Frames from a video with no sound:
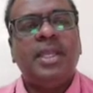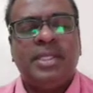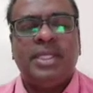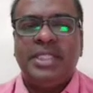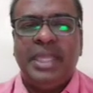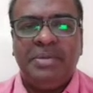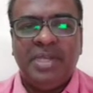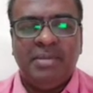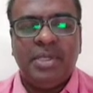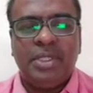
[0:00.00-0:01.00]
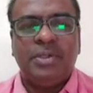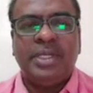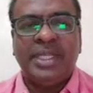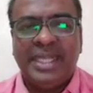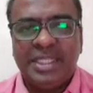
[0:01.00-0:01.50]
This chapter number 2,
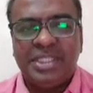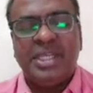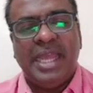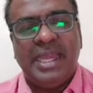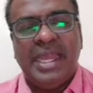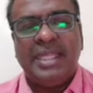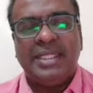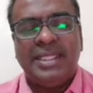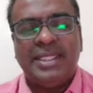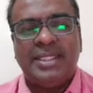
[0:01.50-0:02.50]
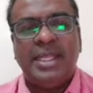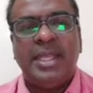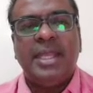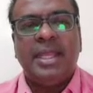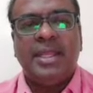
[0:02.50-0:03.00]
Regression Analysis,
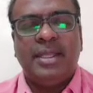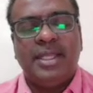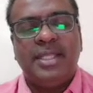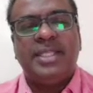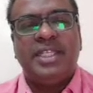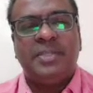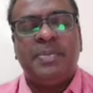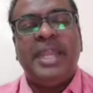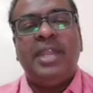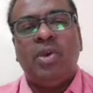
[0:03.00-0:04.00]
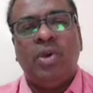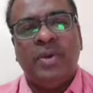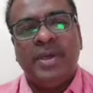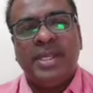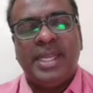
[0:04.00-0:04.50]
is spread
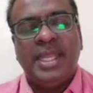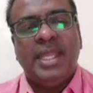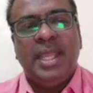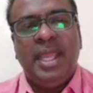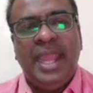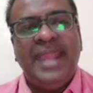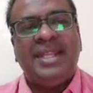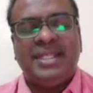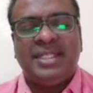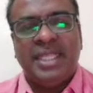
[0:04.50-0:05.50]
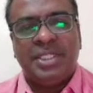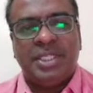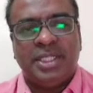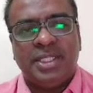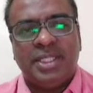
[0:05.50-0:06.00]
over 8
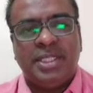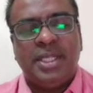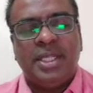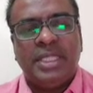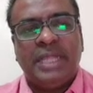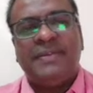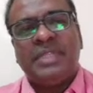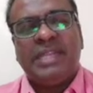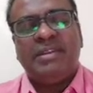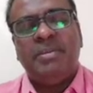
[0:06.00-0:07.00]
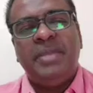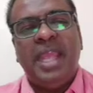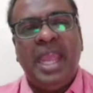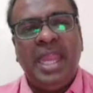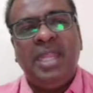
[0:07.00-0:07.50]
sessions. Therefore, there will be
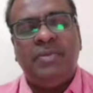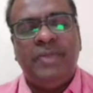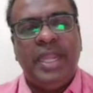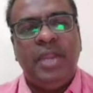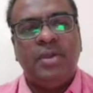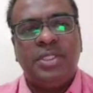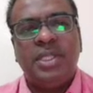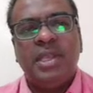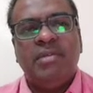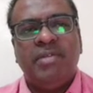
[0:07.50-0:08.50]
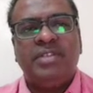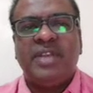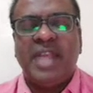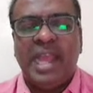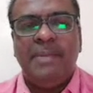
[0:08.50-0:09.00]
8 videos which will
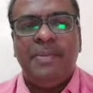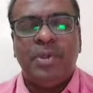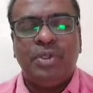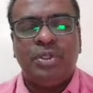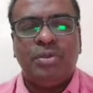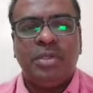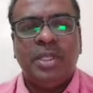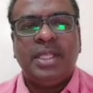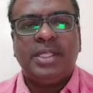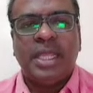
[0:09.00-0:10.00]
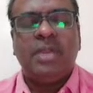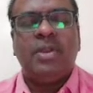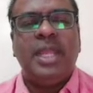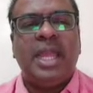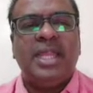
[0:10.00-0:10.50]
help you to
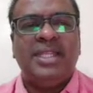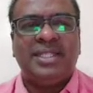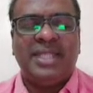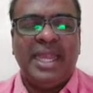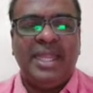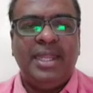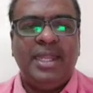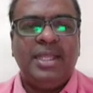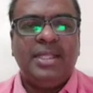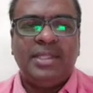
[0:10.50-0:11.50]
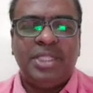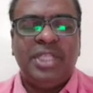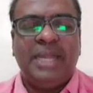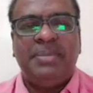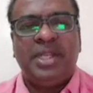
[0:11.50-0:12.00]
thoroughly understand the
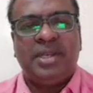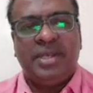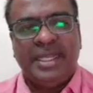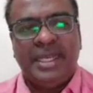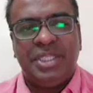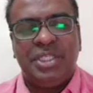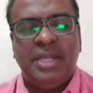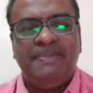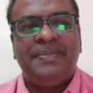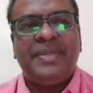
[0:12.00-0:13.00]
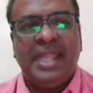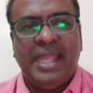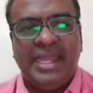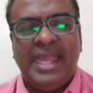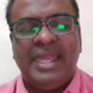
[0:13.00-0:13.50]
chapter Regression
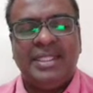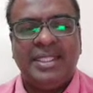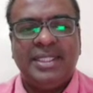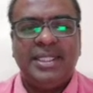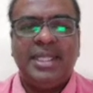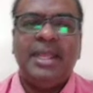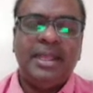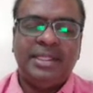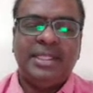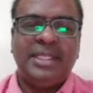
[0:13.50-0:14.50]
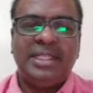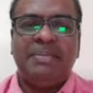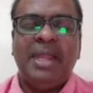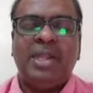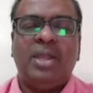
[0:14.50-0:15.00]
Analysis. This is a
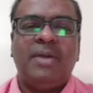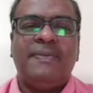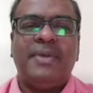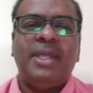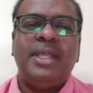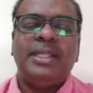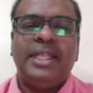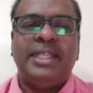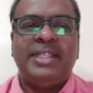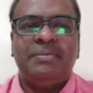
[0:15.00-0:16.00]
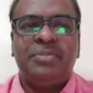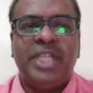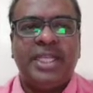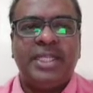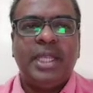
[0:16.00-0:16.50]
part of the
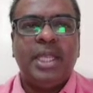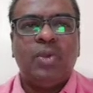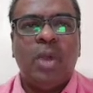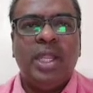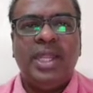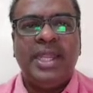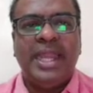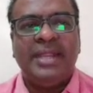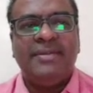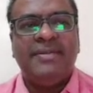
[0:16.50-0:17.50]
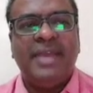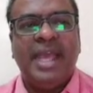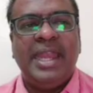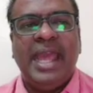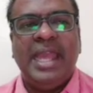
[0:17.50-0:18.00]
subject Quantitative
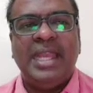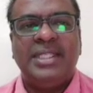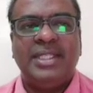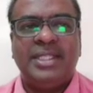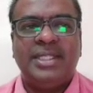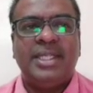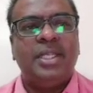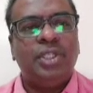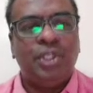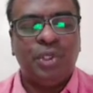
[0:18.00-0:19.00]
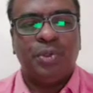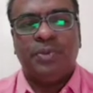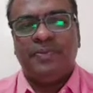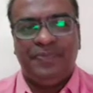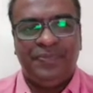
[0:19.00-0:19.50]
Analysis 2.
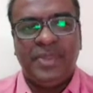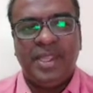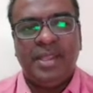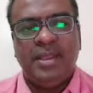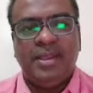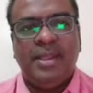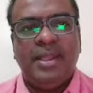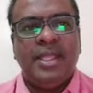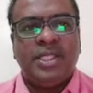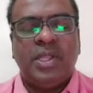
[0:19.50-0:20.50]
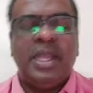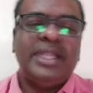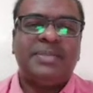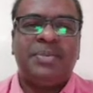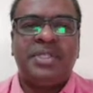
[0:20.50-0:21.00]
So let
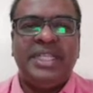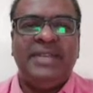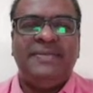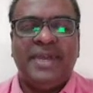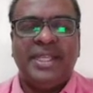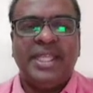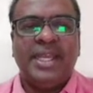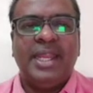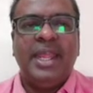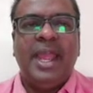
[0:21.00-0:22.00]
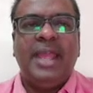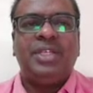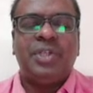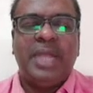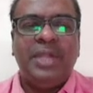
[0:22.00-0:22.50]
us proceed further and
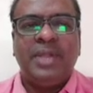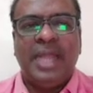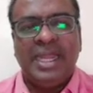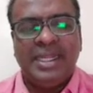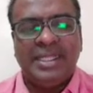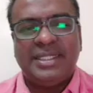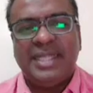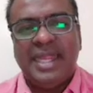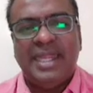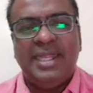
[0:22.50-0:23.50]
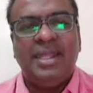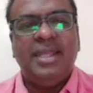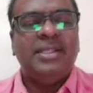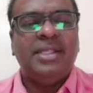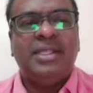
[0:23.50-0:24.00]
try to understand
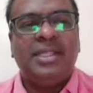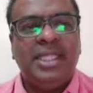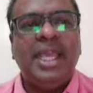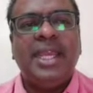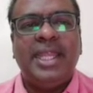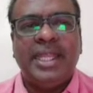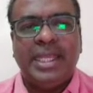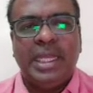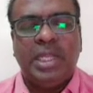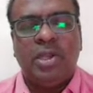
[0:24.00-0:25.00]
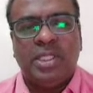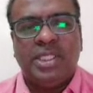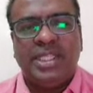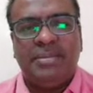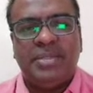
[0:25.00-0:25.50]
the theoretical
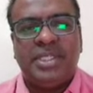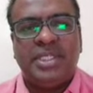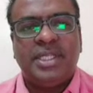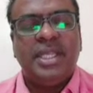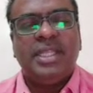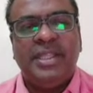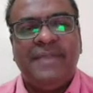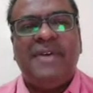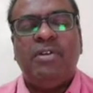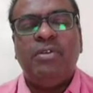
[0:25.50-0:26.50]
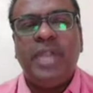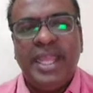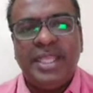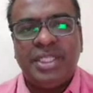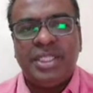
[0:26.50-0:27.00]
concepts, the
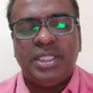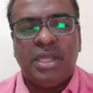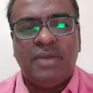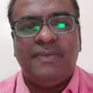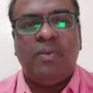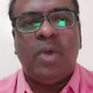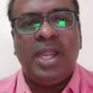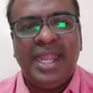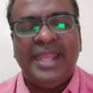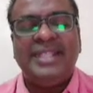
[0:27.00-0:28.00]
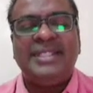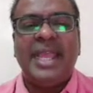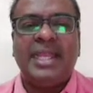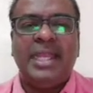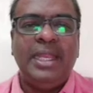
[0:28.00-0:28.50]
foundations of what
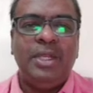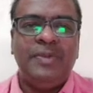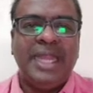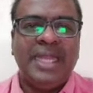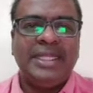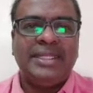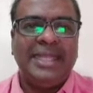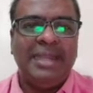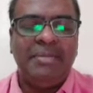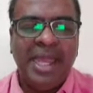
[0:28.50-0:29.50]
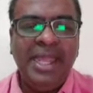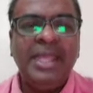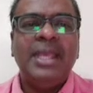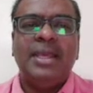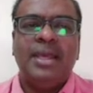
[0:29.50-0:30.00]
exactly do we understand by
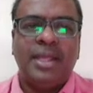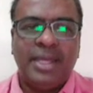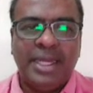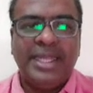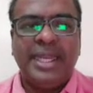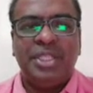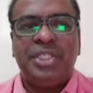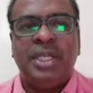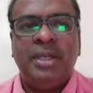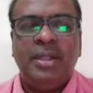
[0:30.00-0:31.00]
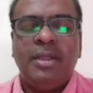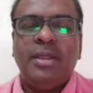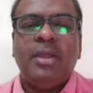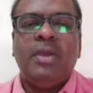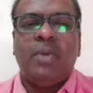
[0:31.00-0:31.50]
regression.
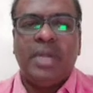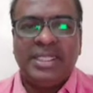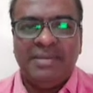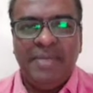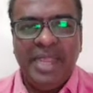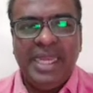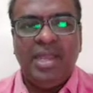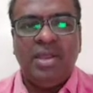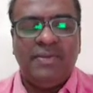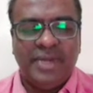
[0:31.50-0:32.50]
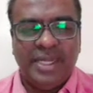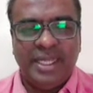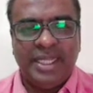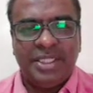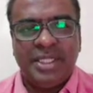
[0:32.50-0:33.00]
What is the meaning of
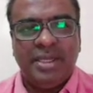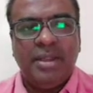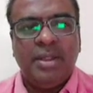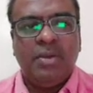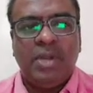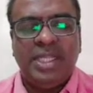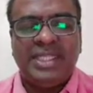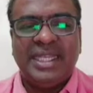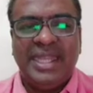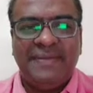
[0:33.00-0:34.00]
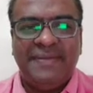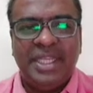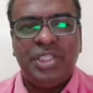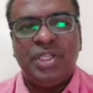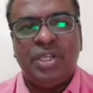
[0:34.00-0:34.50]
regression? What is the
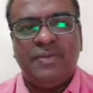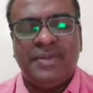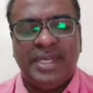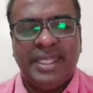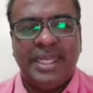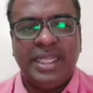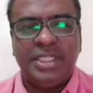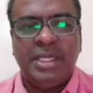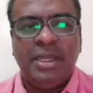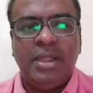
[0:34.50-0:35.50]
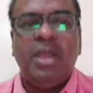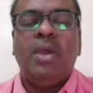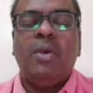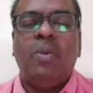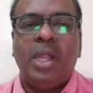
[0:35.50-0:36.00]
definition of regression?
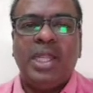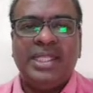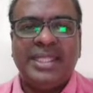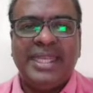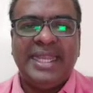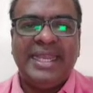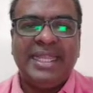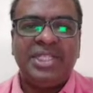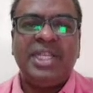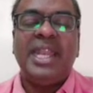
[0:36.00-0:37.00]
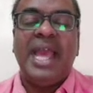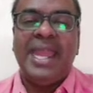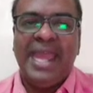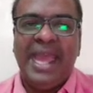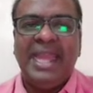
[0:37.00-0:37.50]
What is regression
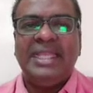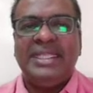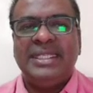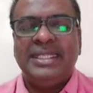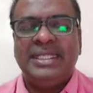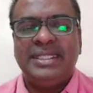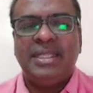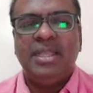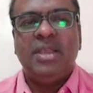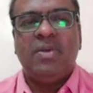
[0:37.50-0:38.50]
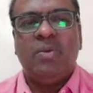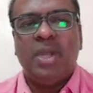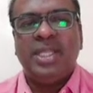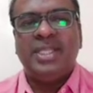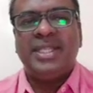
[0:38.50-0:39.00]
analysis? What is